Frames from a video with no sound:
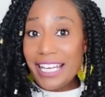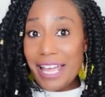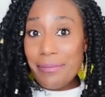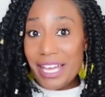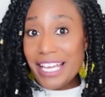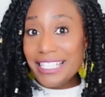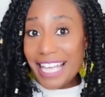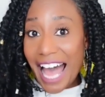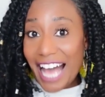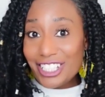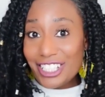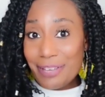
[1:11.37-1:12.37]
name is
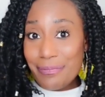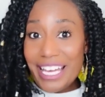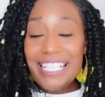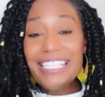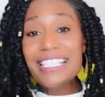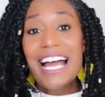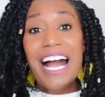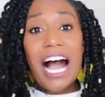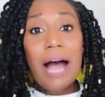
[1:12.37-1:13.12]
Ashley Benz.